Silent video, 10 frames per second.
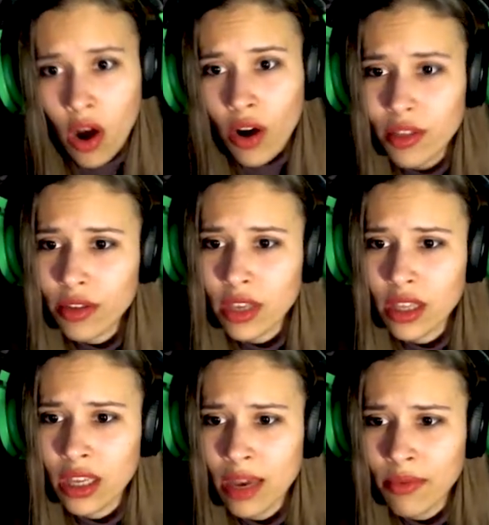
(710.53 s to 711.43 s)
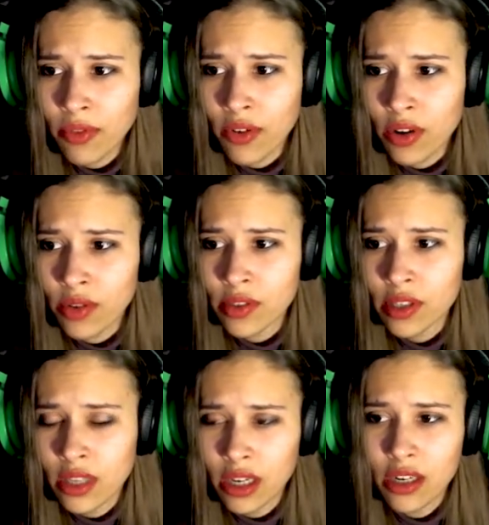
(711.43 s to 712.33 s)
Oh, look at the headphones.
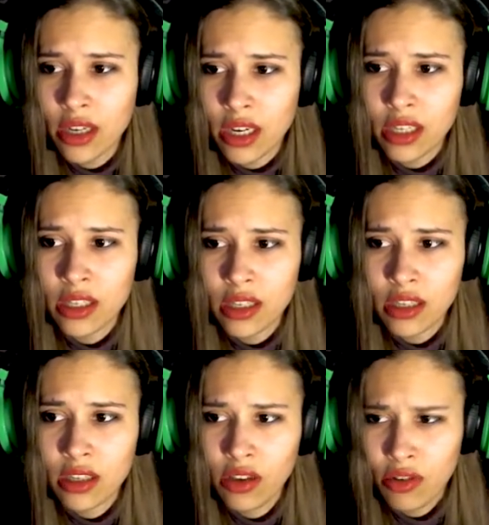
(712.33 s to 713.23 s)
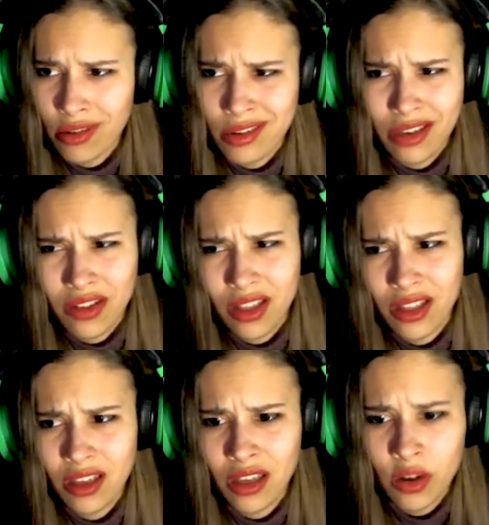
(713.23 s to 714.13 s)
They're nice. You are looking Well,
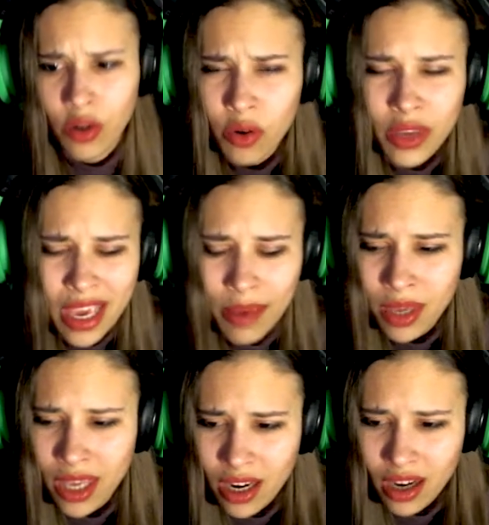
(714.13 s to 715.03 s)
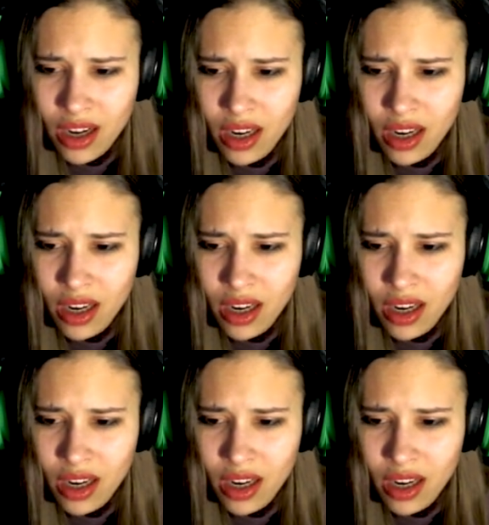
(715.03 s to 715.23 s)
Who oh, came here?